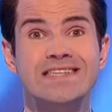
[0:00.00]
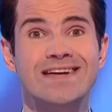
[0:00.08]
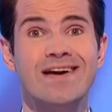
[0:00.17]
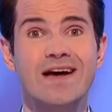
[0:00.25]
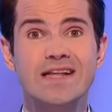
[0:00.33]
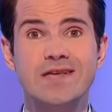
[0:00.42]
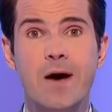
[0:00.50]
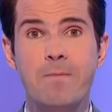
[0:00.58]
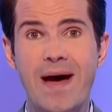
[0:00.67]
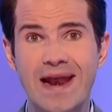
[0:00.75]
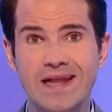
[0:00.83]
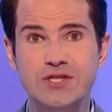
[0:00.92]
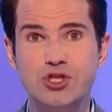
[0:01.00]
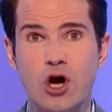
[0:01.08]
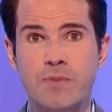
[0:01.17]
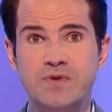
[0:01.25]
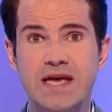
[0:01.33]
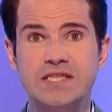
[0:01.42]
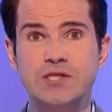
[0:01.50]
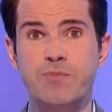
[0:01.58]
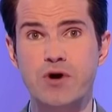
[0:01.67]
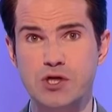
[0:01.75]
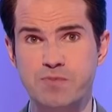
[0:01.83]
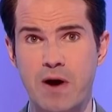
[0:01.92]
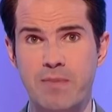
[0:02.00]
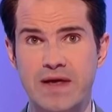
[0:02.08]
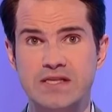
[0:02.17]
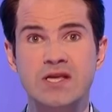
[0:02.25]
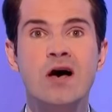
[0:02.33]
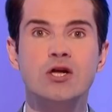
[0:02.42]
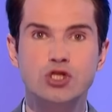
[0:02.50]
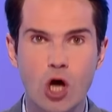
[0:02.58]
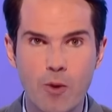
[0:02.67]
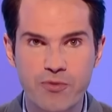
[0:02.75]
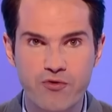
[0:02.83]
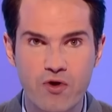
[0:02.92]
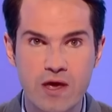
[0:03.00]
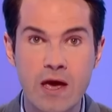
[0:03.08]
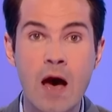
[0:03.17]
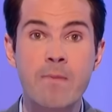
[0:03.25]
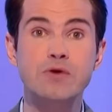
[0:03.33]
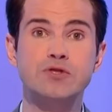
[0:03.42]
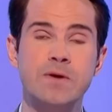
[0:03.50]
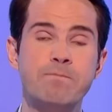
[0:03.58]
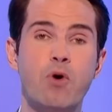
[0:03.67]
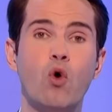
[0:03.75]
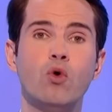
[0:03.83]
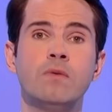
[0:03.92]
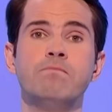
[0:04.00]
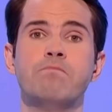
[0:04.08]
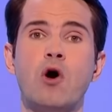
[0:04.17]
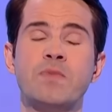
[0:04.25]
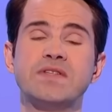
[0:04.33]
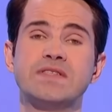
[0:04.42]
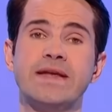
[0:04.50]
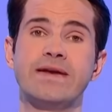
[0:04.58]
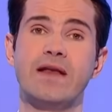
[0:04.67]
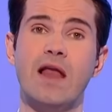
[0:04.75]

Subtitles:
Tonight it's our panellist's job to guess the British public's top three most important moments in